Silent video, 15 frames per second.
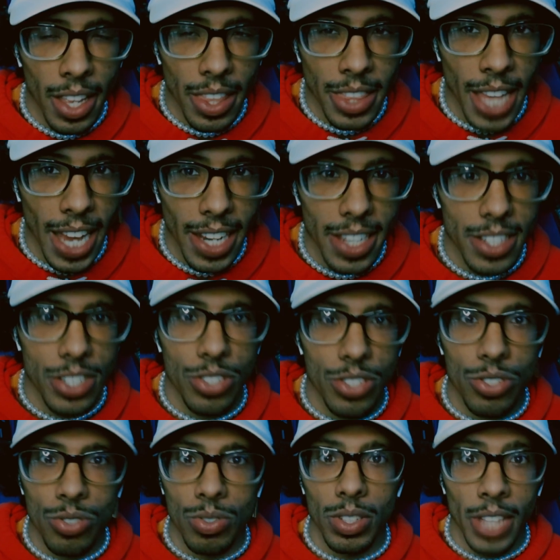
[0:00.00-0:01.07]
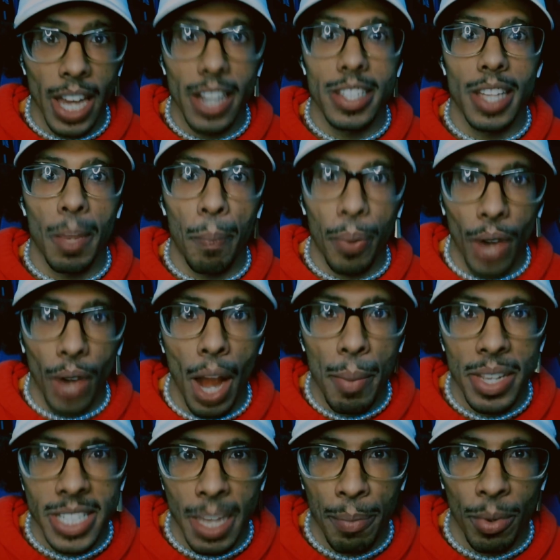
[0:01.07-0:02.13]
that is that is a prime
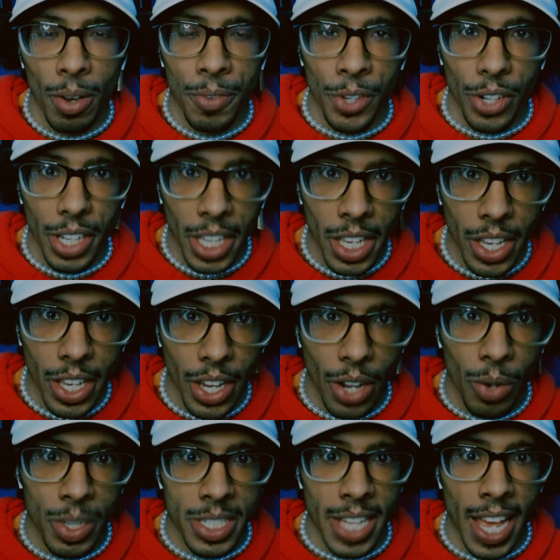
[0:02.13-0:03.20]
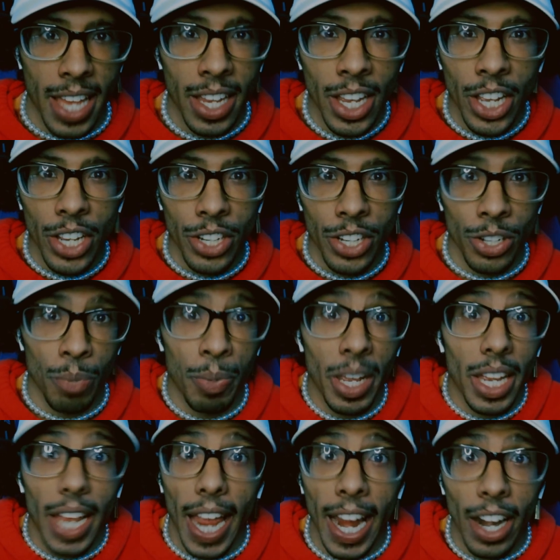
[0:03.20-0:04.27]
example of your ego is that you're
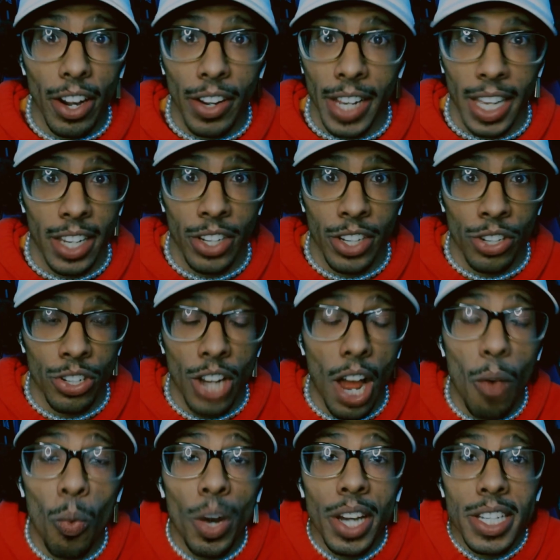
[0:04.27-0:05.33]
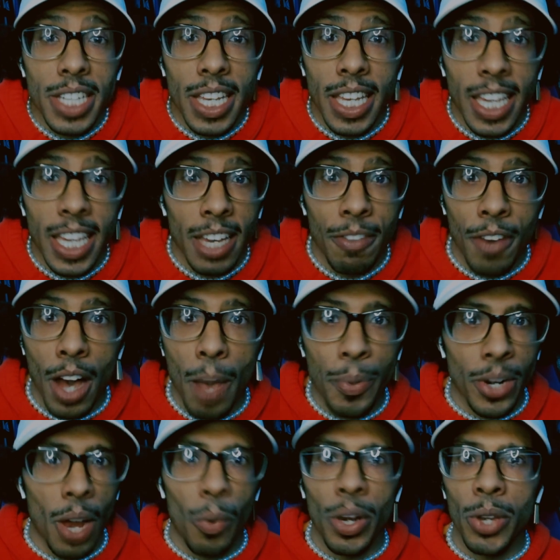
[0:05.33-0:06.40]
being arrogant you're not wanting to give up you're
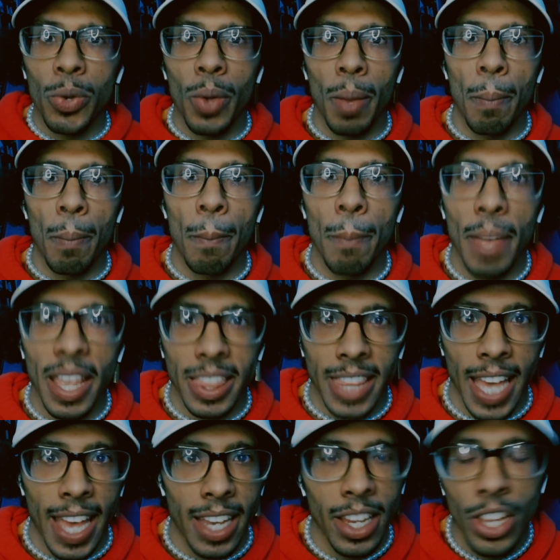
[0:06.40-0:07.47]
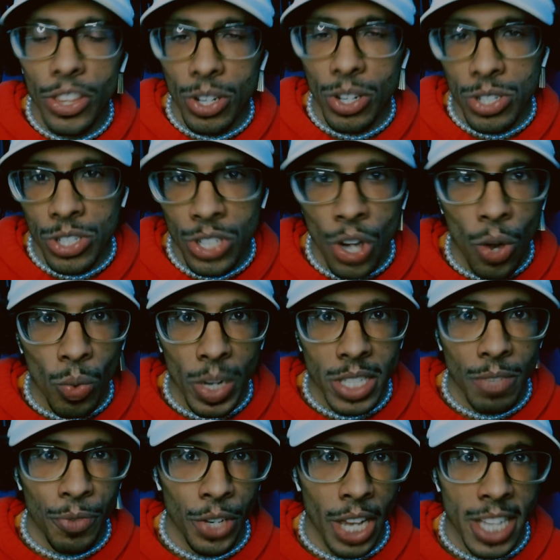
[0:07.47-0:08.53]
not wanting to admit that there's no
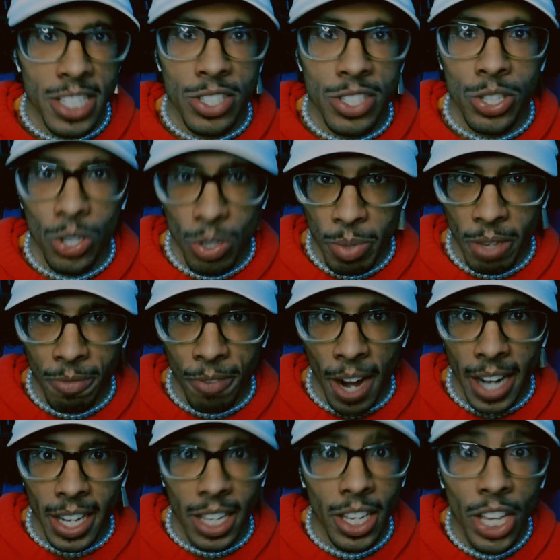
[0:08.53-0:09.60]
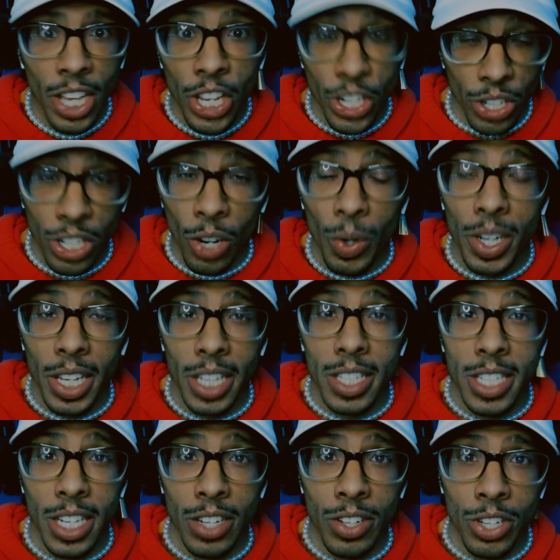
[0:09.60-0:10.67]
reason for you guys to be fighting you're going to
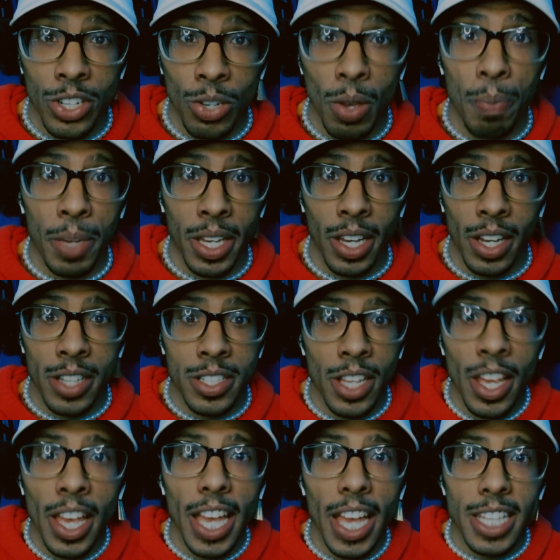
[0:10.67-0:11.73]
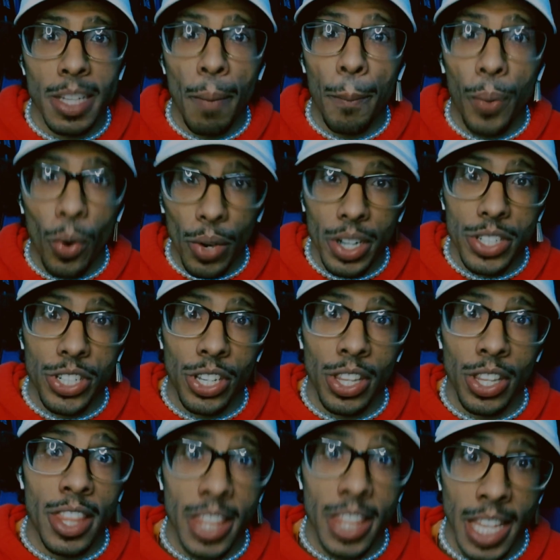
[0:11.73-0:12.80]
continue to do it because it's important to
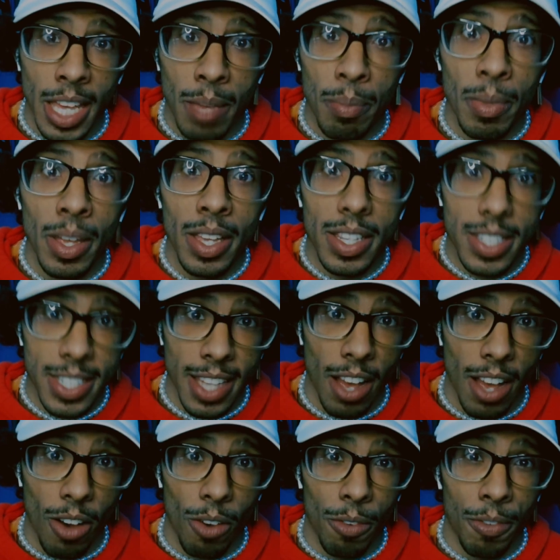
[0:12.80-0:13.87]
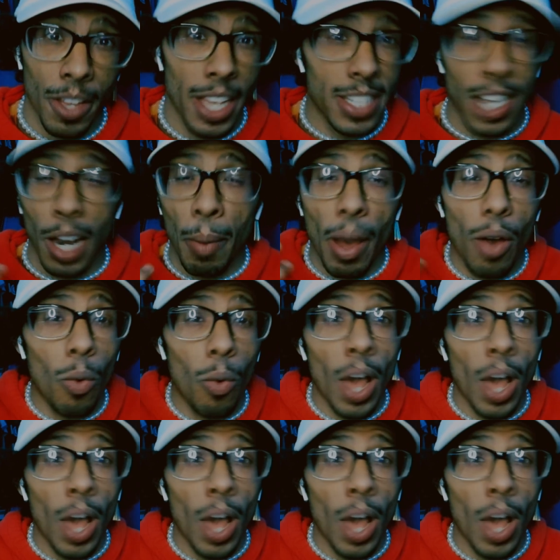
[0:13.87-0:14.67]
themselves it's not about